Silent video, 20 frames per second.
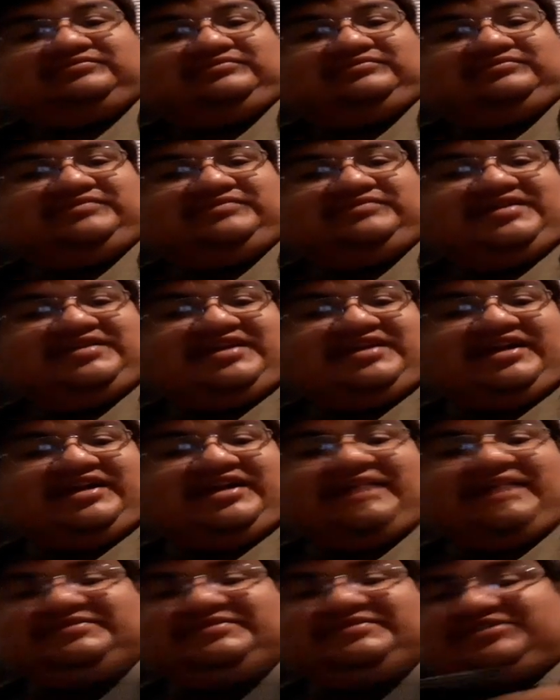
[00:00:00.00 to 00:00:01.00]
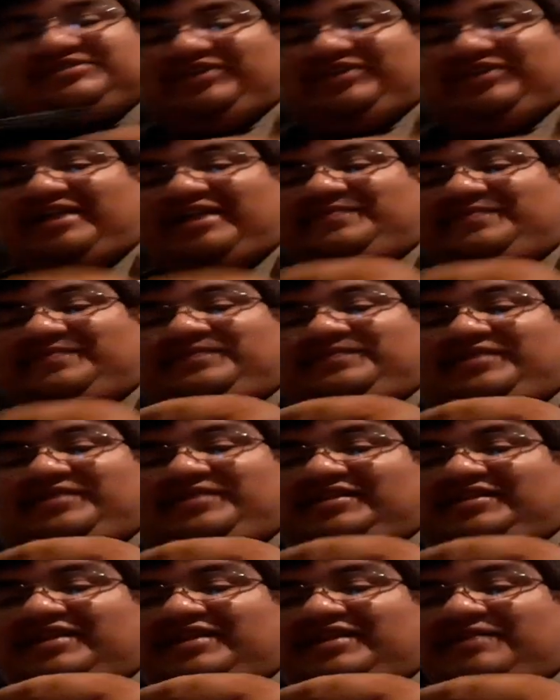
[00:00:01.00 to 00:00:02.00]
But yeah, I'm still happy
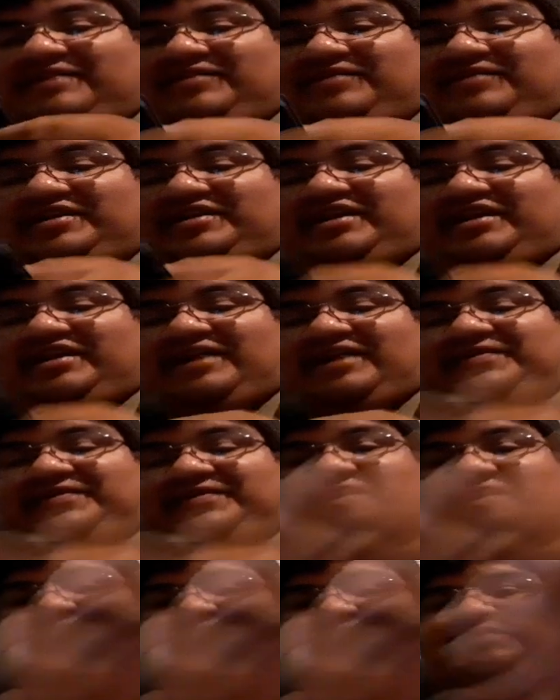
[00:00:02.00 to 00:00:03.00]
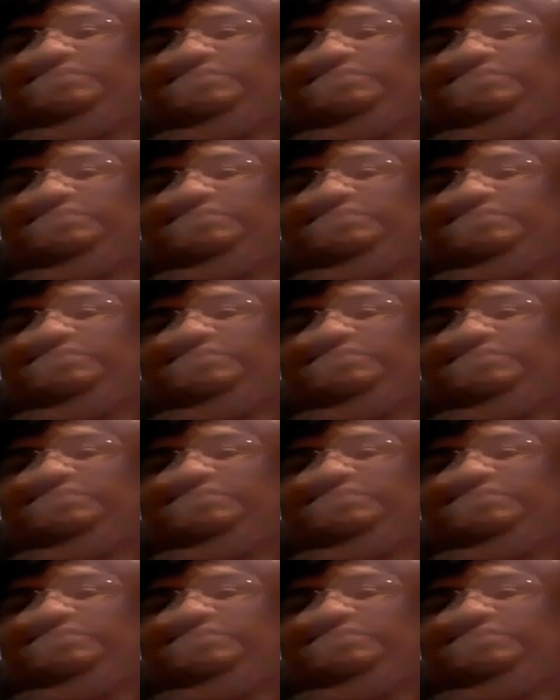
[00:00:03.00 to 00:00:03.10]
that we got the SP